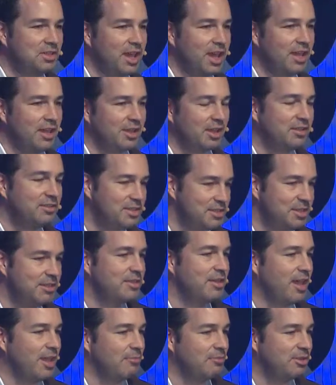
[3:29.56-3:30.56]
exceeded
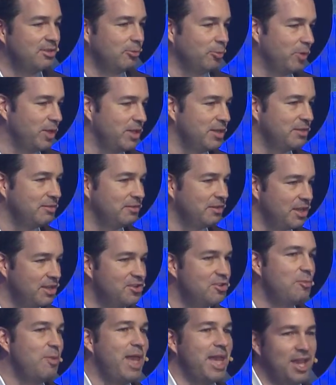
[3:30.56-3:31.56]
them, so we're in
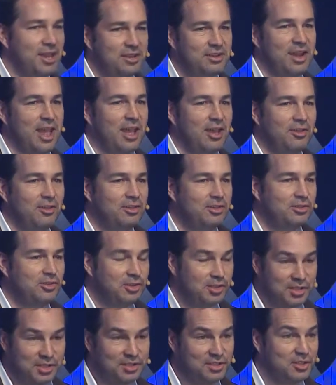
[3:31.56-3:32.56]
demand now. So you
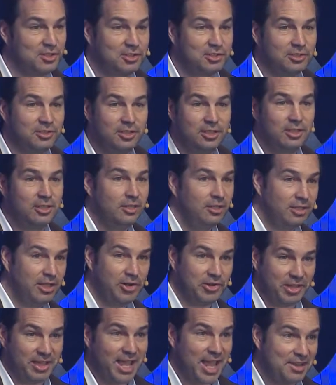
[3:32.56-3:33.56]
can still go
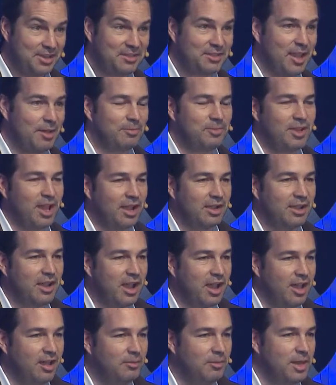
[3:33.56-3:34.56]
to
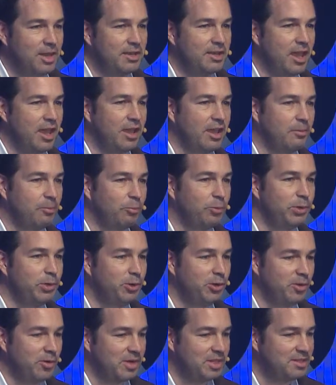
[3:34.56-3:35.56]
getstemp.com and
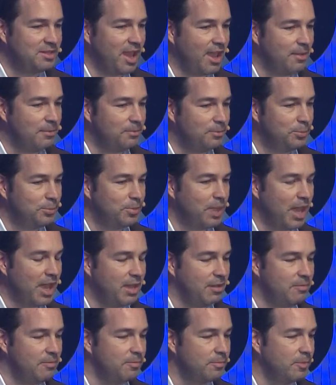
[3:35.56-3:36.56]
pre-order a STEMP.
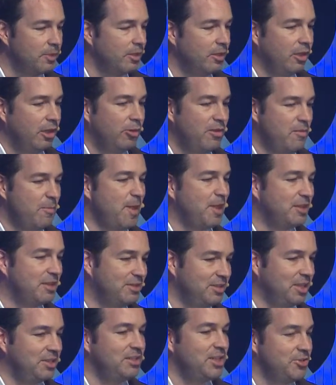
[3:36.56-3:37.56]
We have about
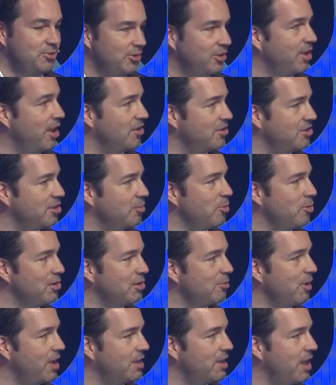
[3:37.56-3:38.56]
600 customers
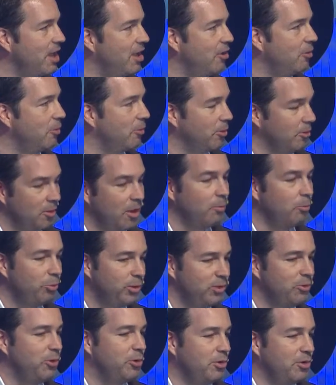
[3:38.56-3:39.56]
right now, or
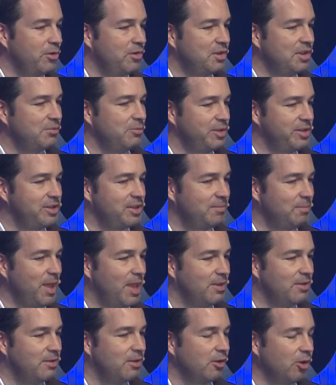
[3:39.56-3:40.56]
pre-orders, which has
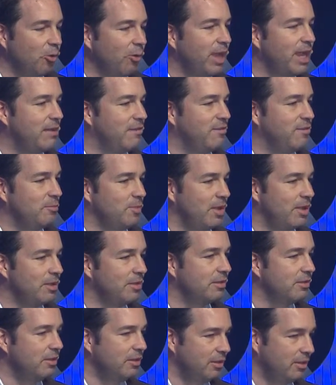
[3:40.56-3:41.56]
been great from a
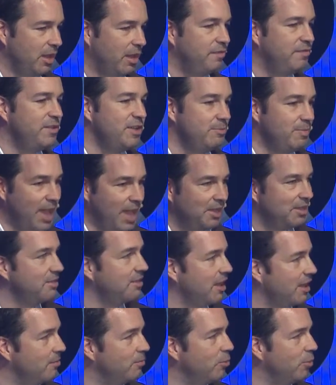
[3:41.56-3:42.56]
feedback
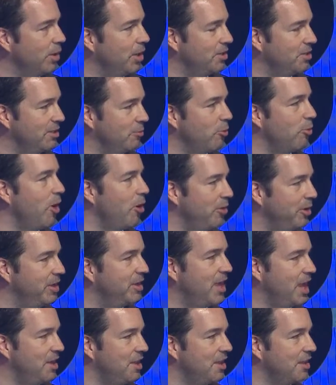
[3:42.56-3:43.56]
standpoint. So we're already
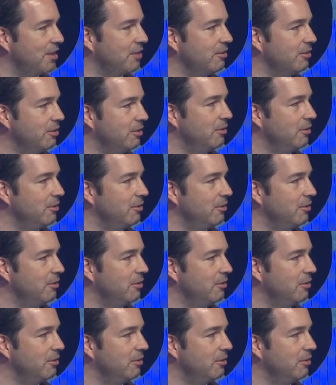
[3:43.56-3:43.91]
getting